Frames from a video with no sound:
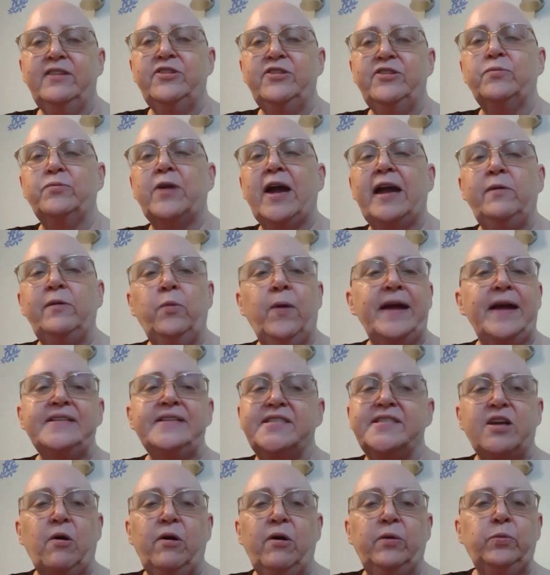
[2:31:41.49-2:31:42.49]
the right way
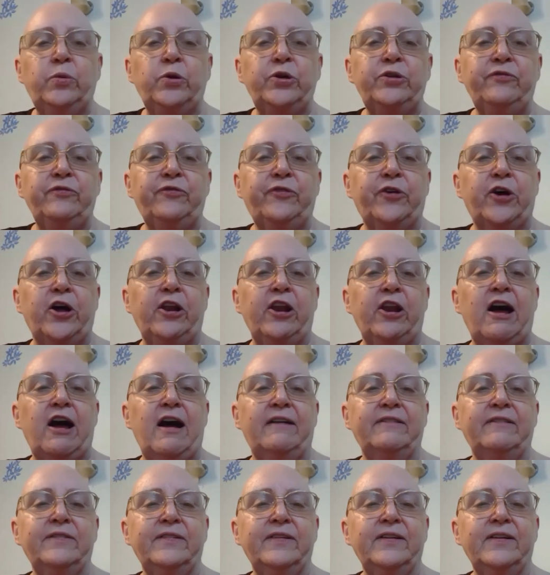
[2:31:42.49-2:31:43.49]
so it wouldn't fall
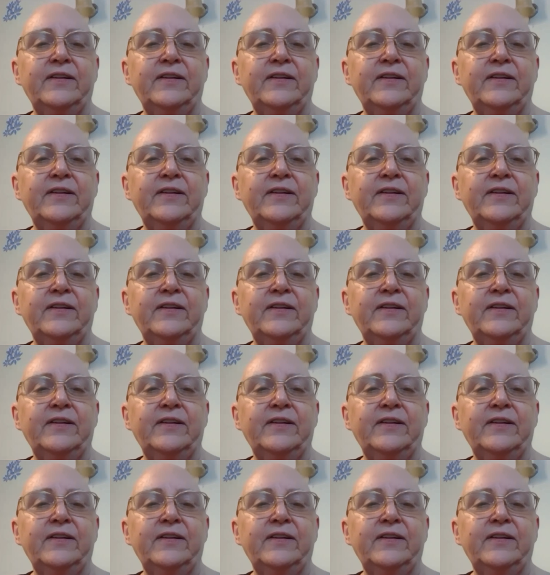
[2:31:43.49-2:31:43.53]
off?